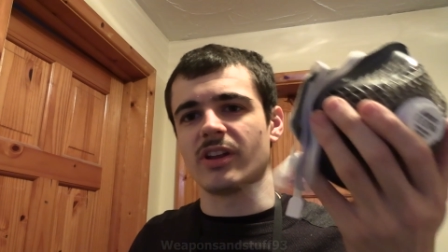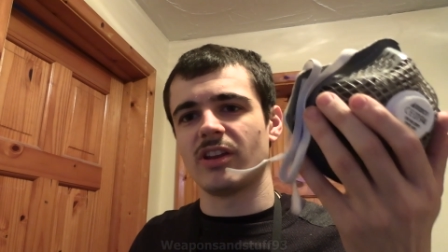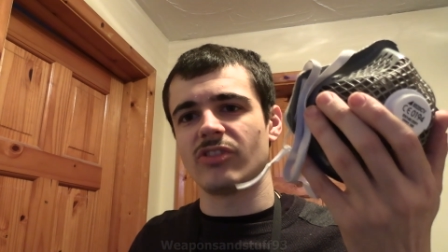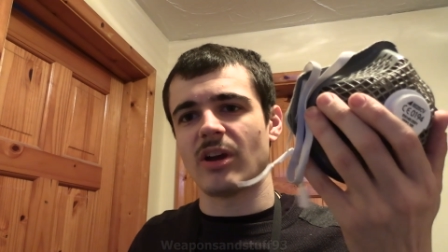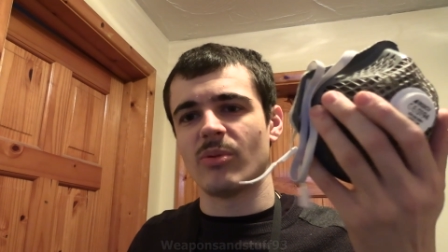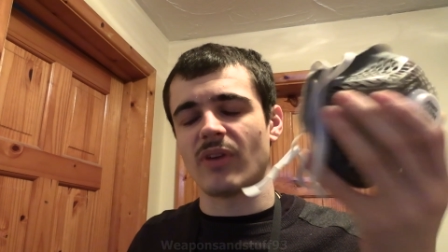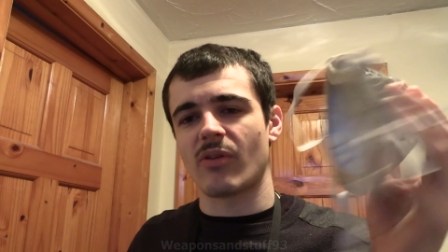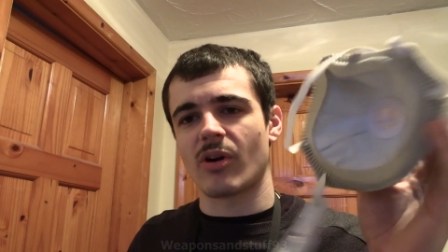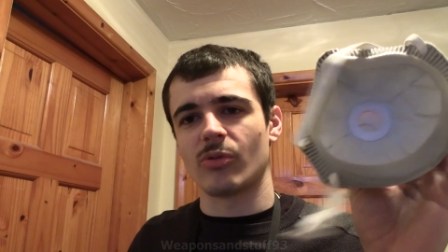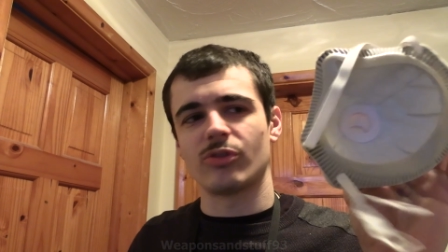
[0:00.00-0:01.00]
like this down with
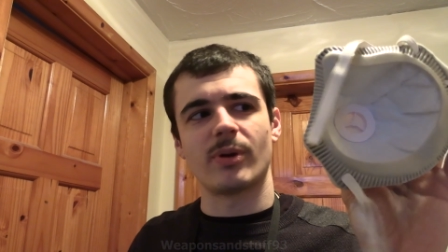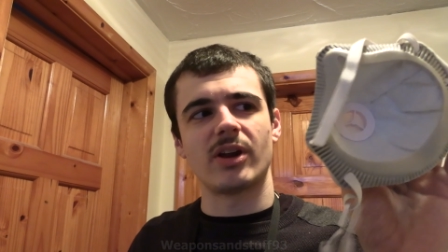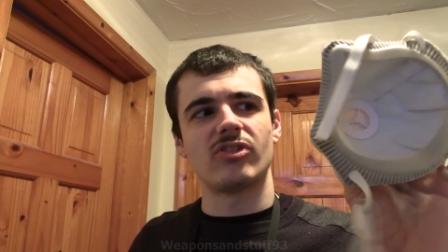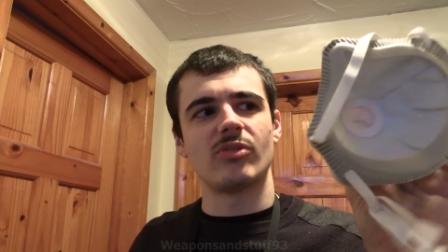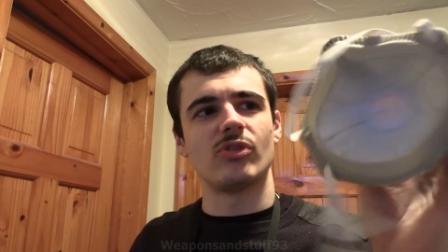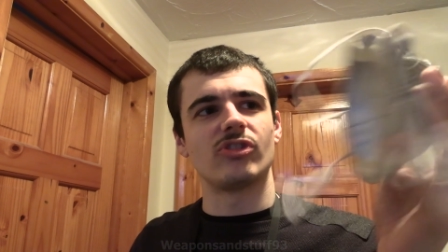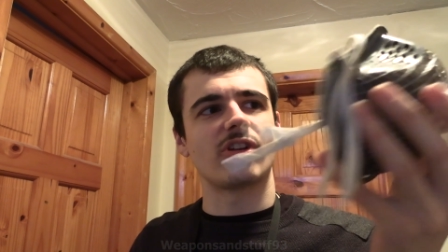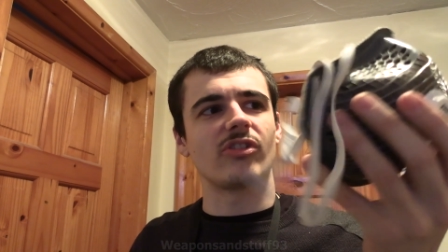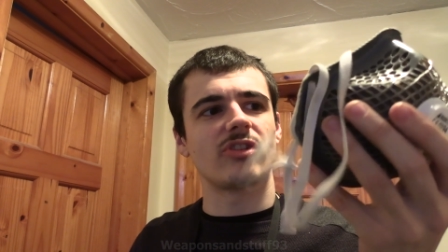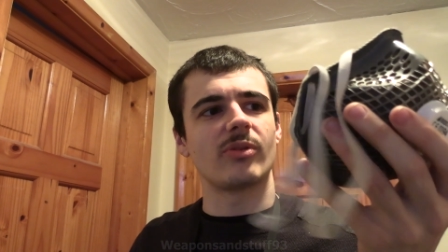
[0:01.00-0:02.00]
alcohol spray because it would
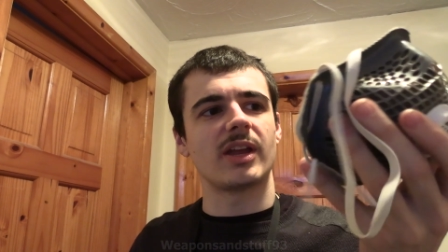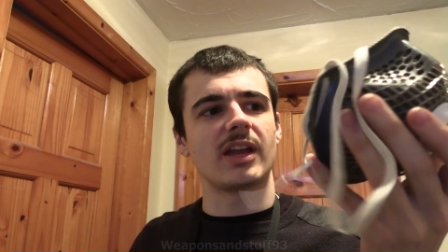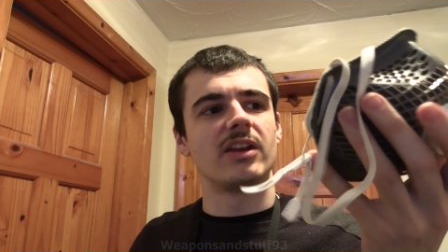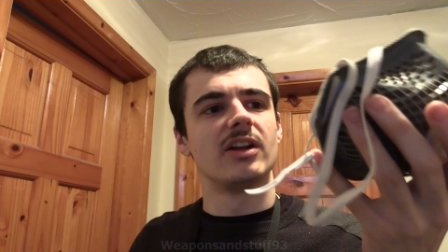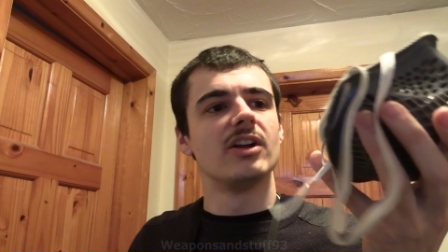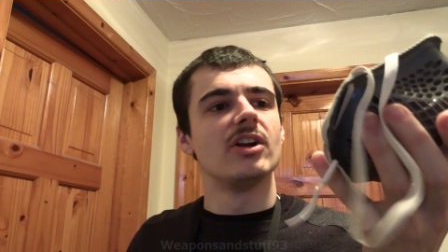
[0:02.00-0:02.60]
start soaking in.